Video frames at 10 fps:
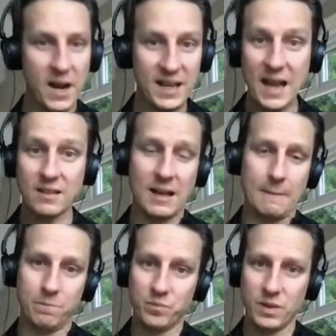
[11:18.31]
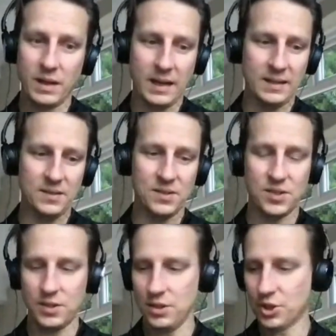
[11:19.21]
And I get that. And
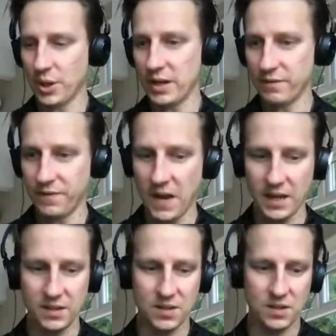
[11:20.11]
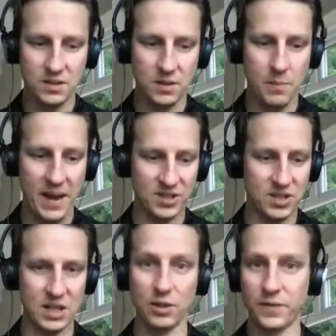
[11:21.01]
you're trying to find the
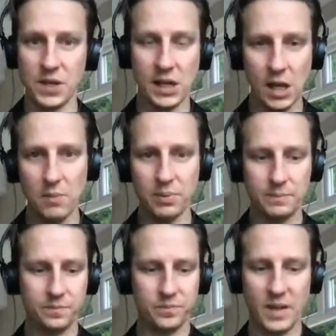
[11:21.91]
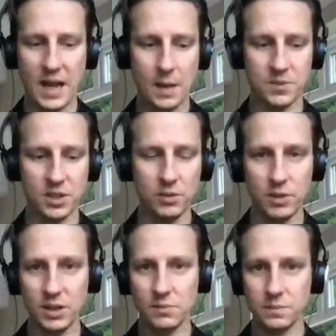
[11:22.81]
best deal for your club.
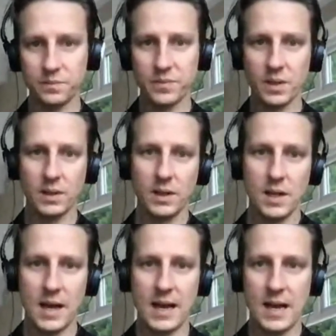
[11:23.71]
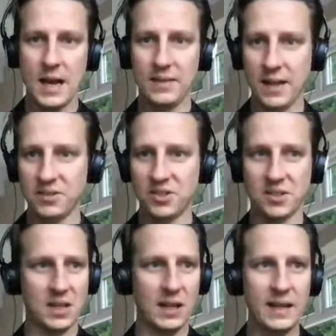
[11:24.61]
Absolutely. And
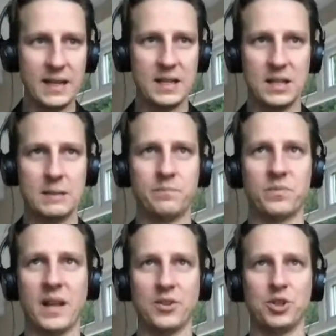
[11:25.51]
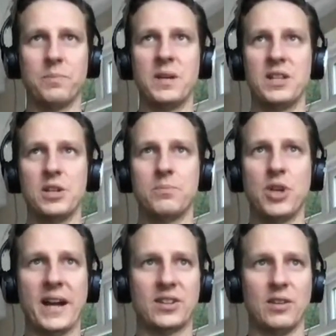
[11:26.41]
that's clearly that should be the
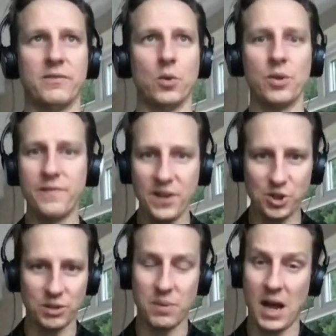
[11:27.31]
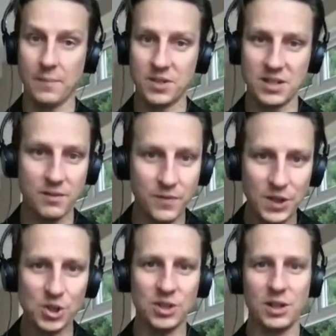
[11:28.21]
objective, or the vision, perhaps. The
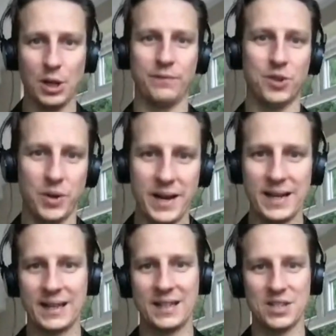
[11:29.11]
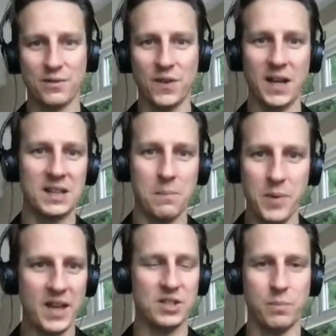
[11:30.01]
vision of trading is to find the
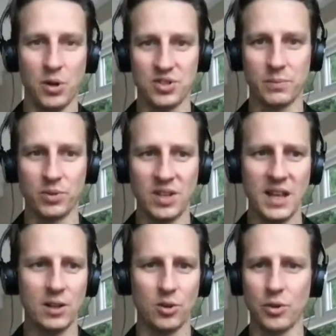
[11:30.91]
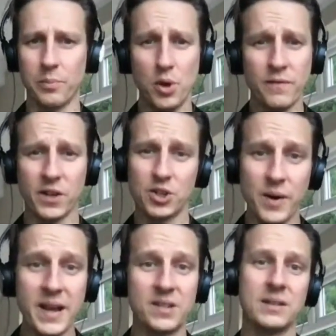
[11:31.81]
best possible deal or the perfect
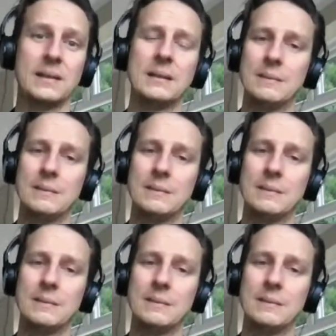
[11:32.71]
trade.